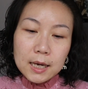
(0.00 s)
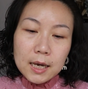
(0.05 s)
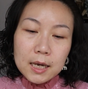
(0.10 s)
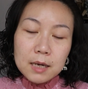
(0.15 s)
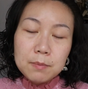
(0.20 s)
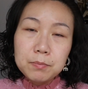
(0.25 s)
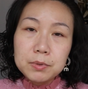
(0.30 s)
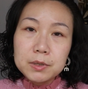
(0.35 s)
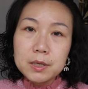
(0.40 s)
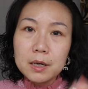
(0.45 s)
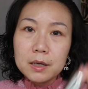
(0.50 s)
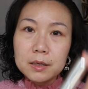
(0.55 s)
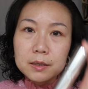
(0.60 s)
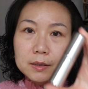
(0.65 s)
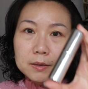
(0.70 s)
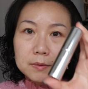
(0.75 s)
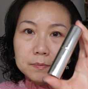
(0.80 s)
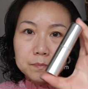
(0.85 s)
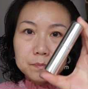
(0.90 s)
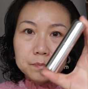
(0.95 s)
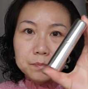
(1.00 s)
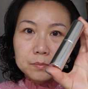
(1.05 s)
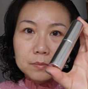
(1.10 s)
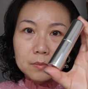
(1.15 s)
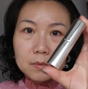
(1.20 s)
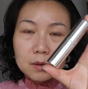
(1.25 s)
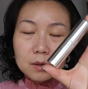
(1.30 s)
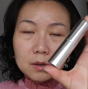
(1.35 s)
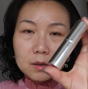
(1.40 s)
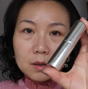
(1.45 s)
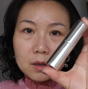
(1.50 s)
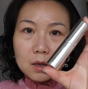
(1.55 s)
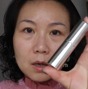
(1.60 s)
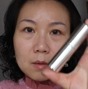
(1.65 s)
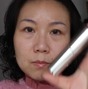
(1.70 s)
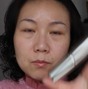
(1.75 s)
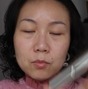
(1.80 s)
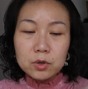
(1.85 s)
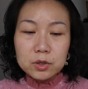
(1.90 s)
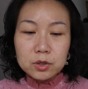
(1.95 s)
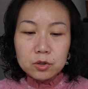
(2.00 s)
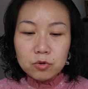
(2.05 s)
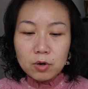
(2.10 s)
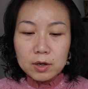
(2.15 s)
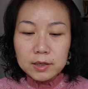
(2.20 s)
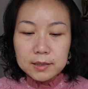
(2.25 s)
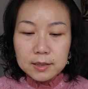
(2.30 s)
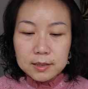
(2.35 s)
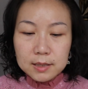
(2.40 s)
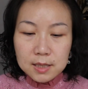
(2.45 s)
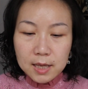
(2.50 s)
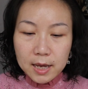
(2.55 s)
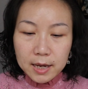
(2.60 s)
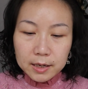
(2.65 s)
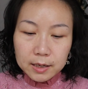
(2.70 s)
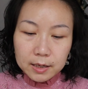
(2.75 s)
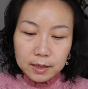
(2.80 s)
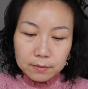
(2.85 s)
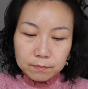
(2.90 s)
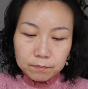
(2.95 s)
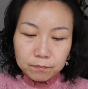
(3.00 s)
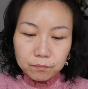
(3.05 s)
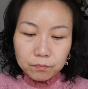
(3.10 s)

Ipsa's moisturizer stick.